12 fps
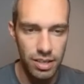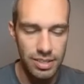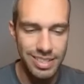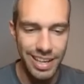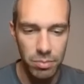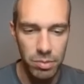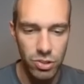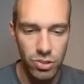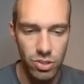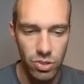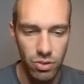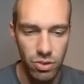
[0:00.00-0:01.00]
damage.
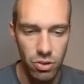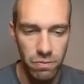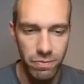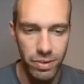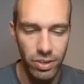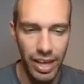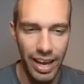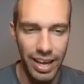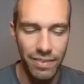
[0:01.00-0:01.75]
So you feel that.